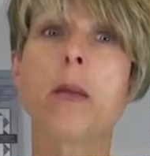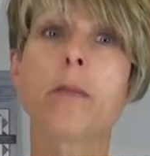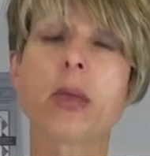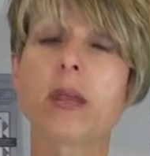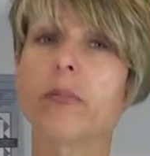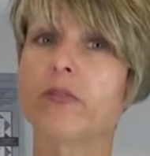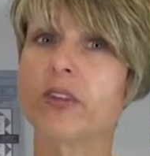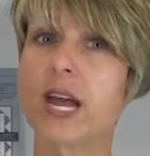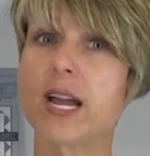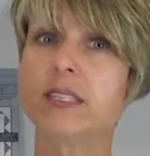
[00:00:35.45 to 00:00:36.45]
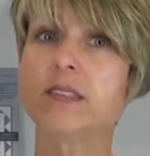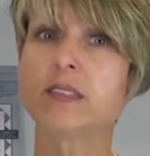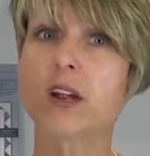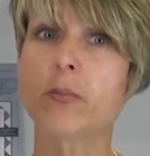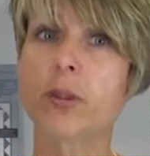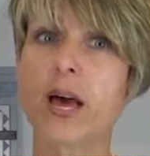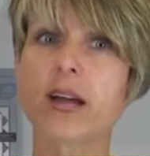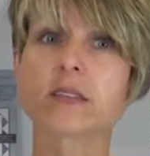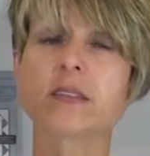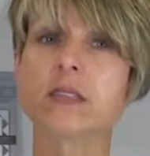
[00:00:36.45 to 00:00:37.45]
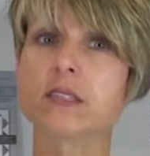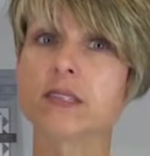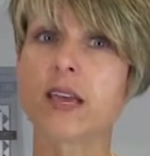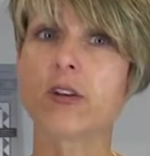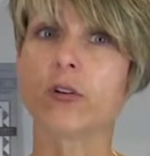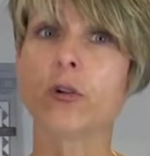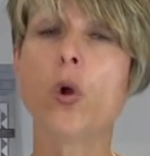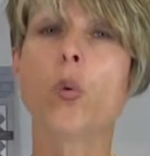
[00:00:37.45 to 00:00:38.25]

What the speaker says: made up of 9 star blocks in the center,